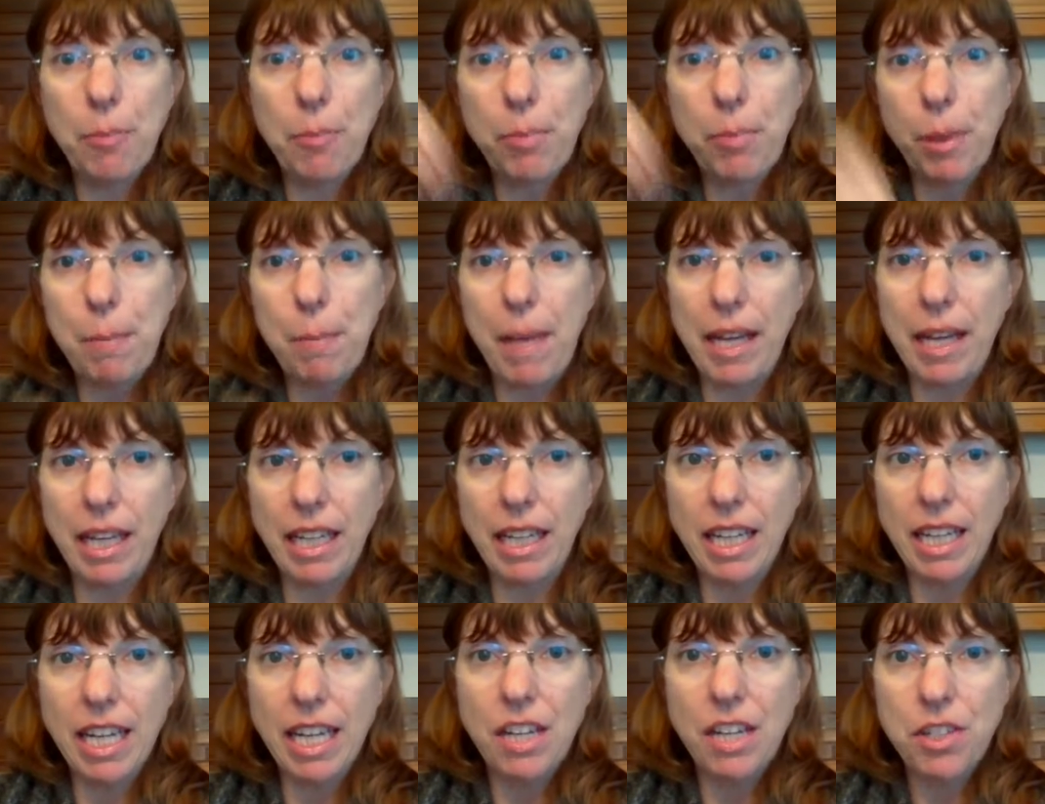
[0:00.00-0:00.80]

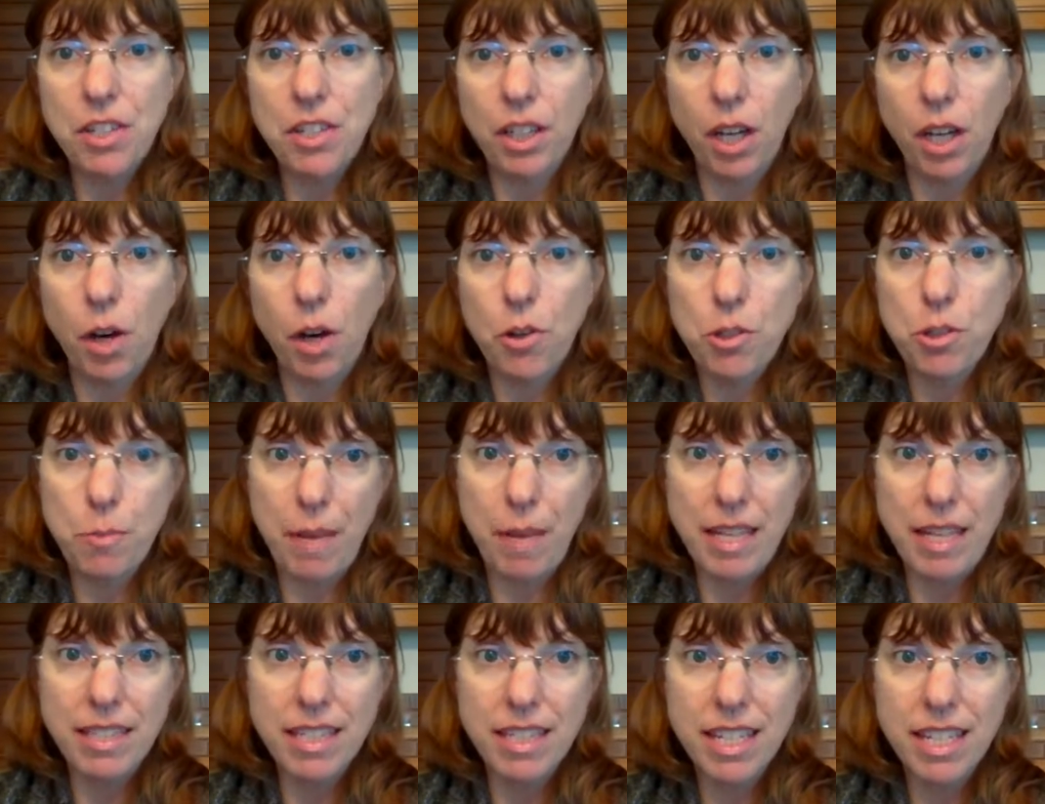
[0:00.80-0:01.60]
implementing into Coach
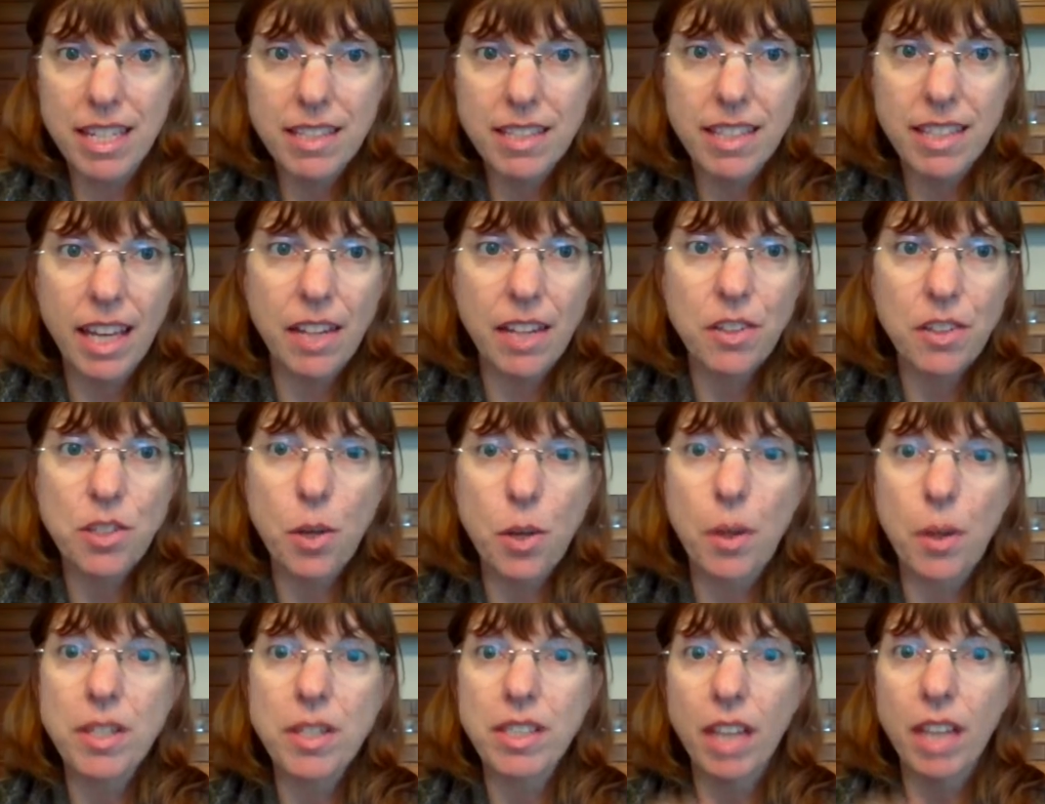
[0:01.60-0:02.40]
Basics. And
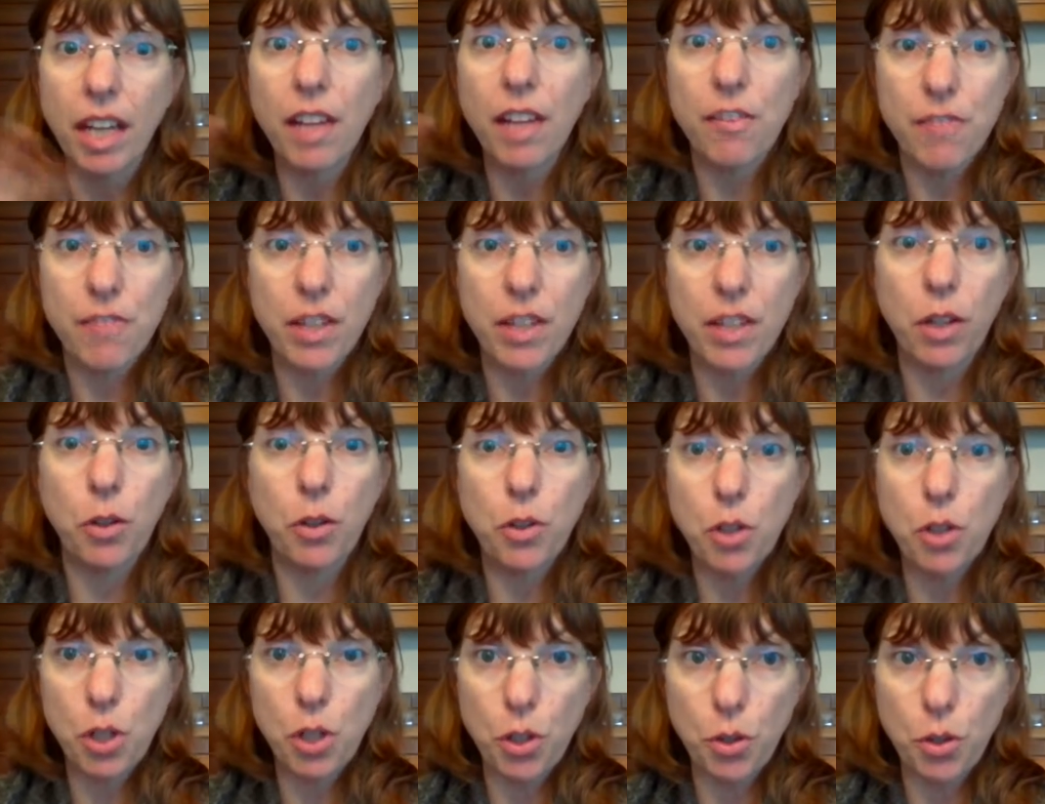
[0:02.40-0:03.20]
so it's going to feel
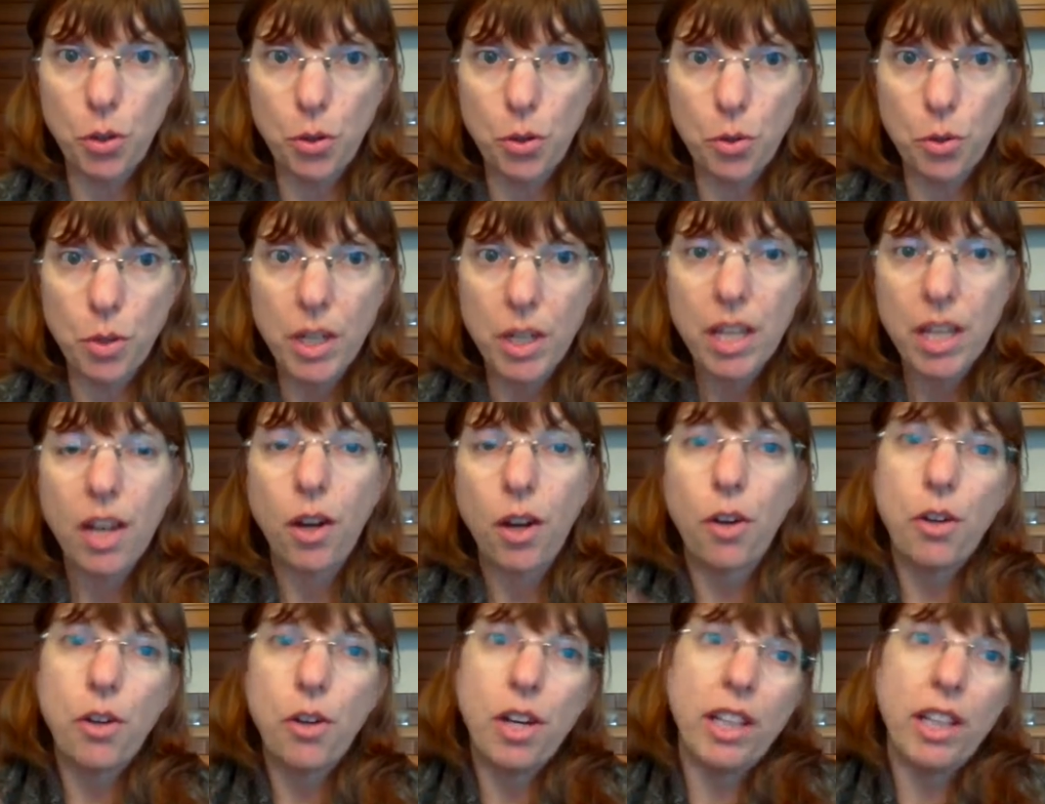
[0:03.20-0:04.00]
new,
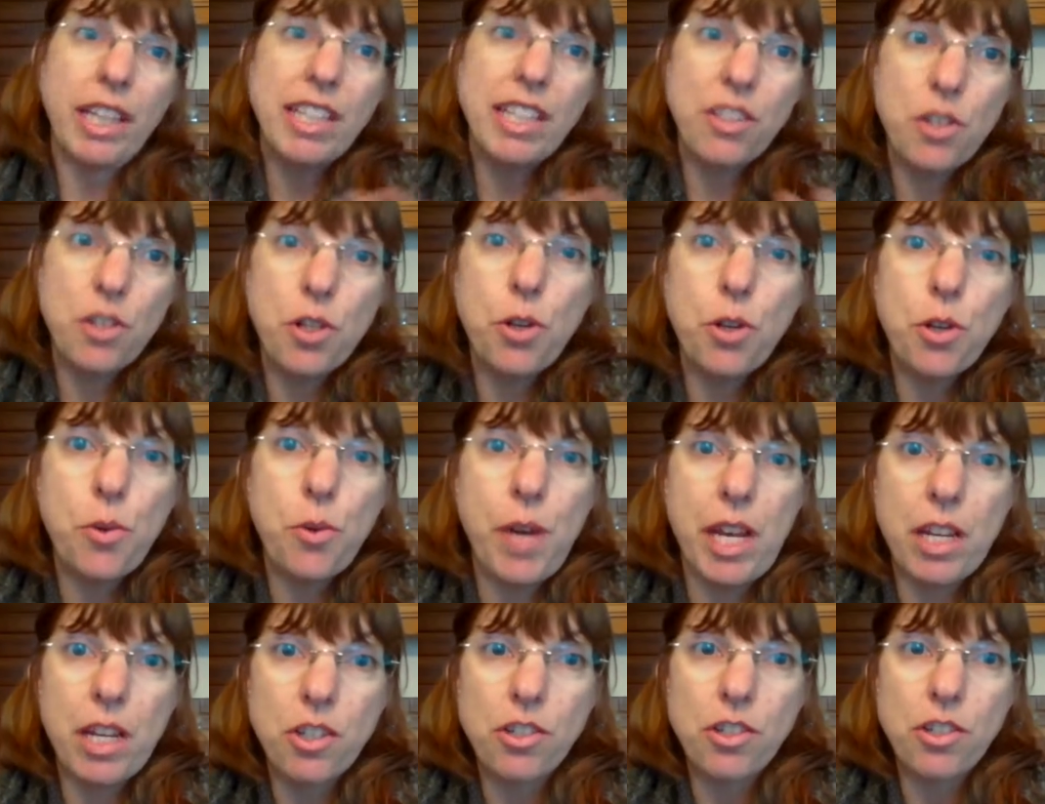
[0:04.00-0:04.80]
or at least
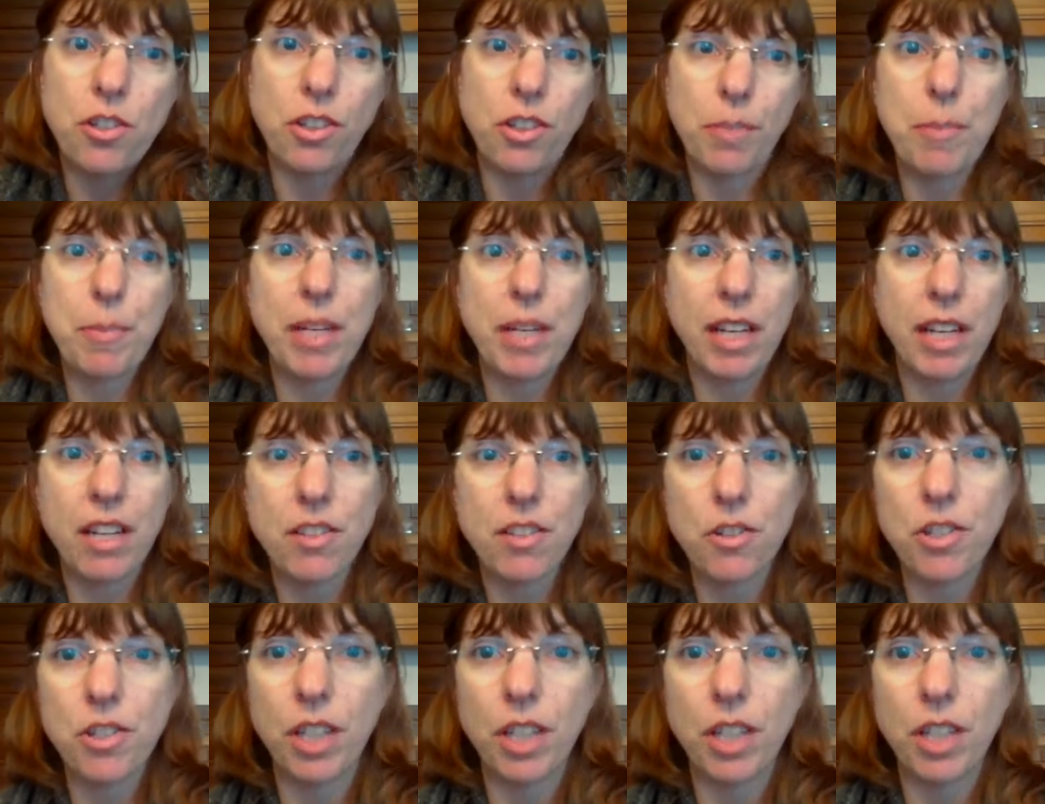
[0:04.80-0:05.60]
newish, because
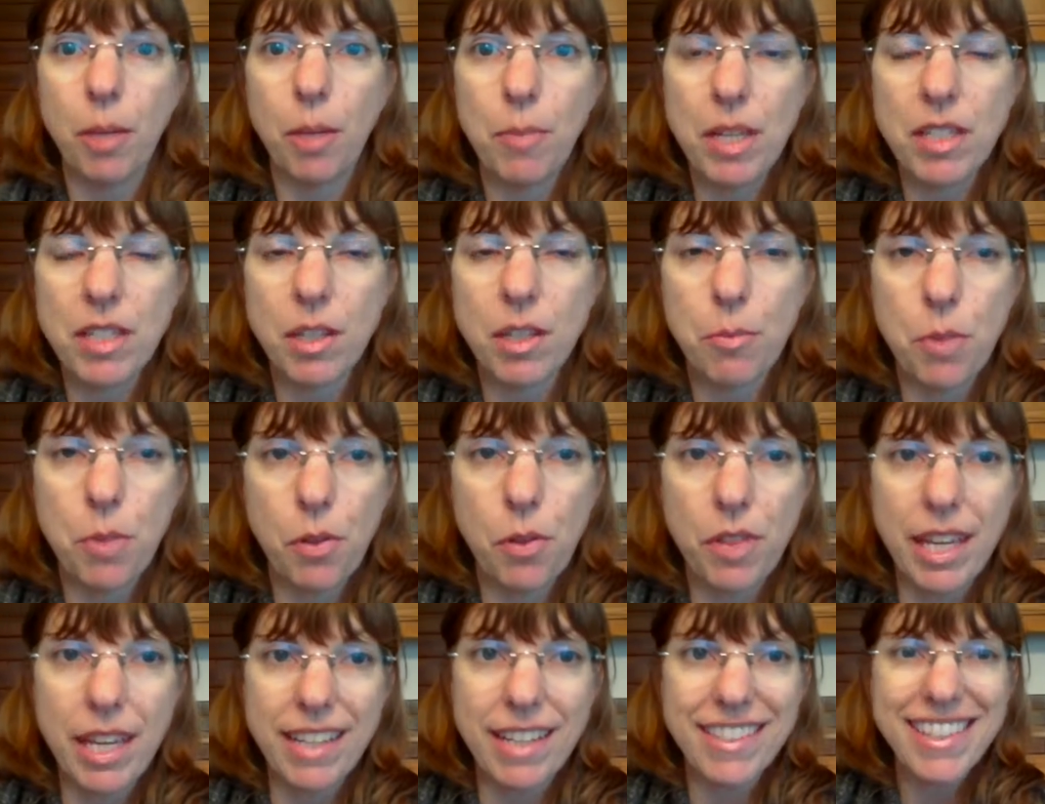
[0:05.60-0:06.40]
there's going to be some
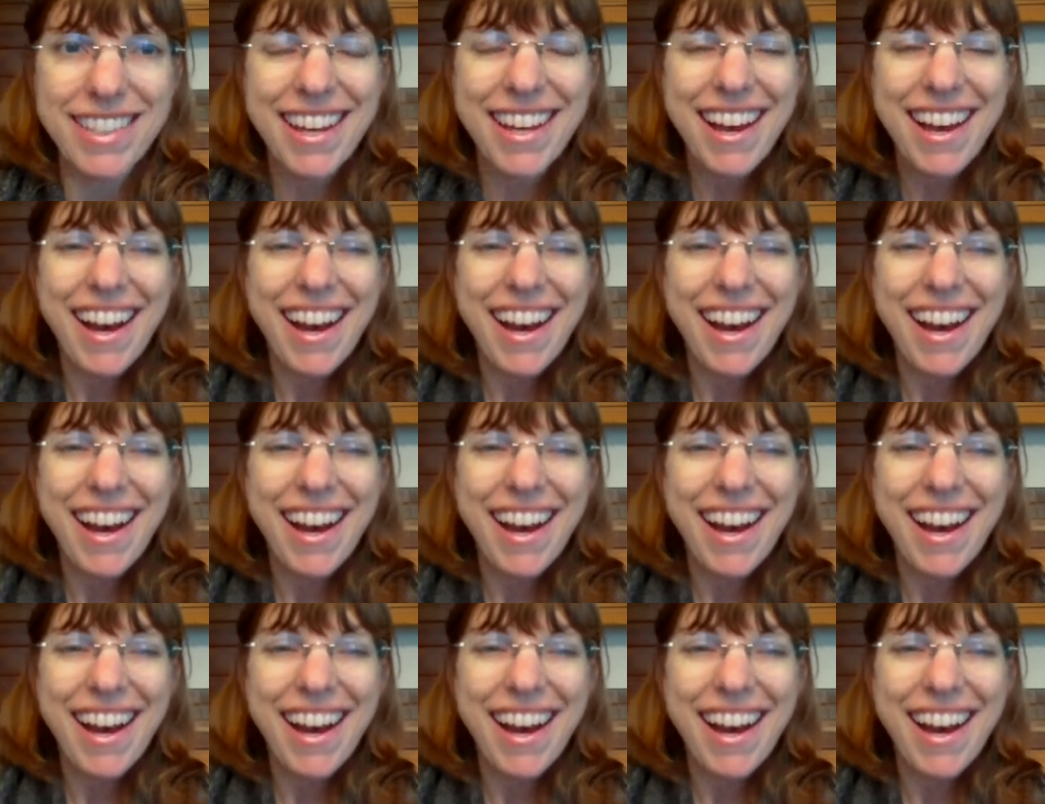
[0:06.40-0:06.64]
new things.